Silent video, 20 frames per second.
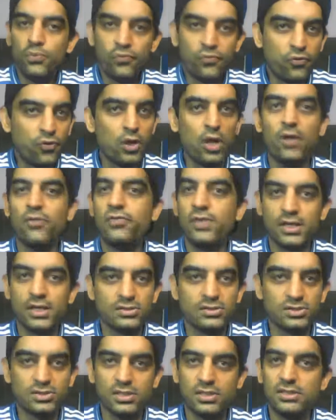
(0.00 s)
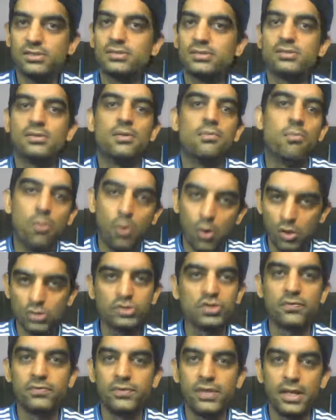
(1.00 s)
Full of youngsters,
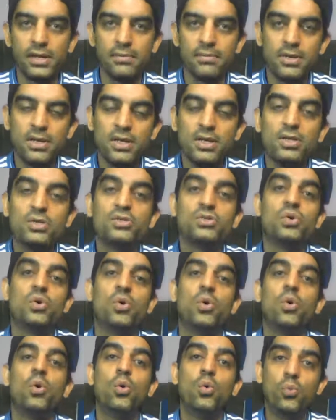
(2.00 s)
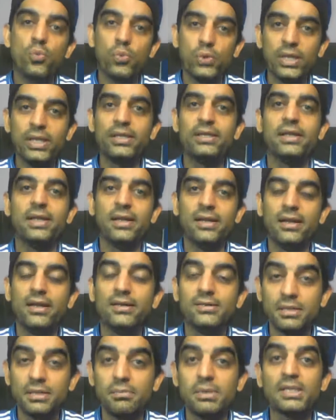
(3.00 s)
most of them, so we
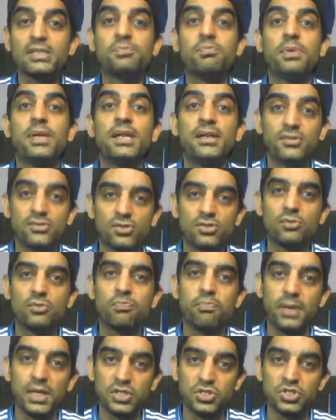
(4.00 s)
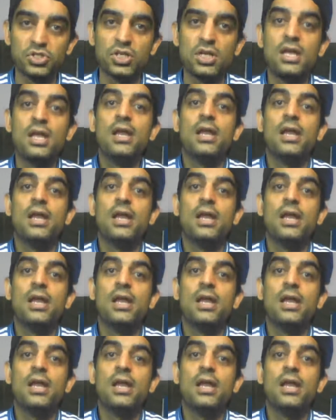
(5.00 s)
need some experience on the pitch.